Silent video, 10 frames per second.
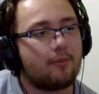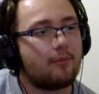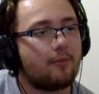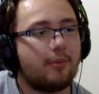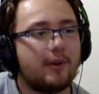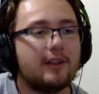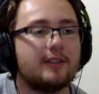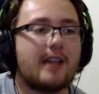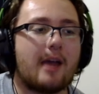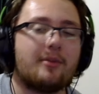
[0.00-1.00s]
But your
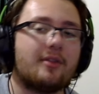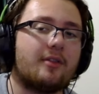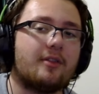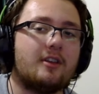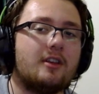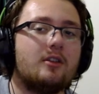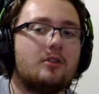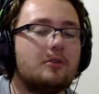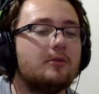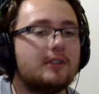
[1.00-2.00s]
depth,
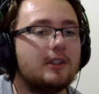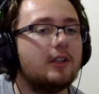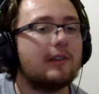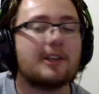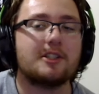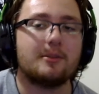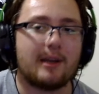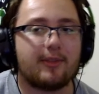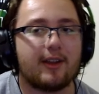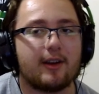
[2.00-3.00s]
you lost some
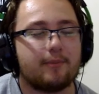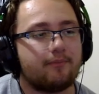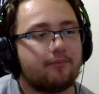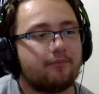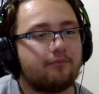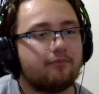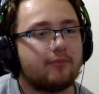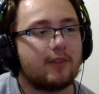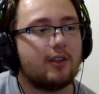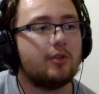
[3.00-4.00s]
depth there.
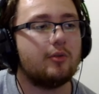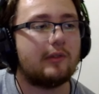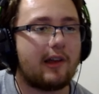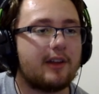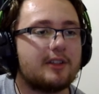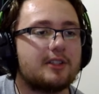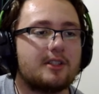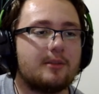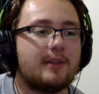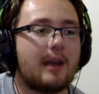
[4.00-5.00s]
You lost
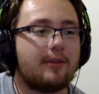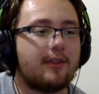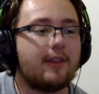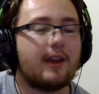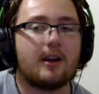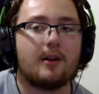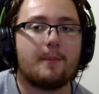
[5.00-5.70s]
some depth there.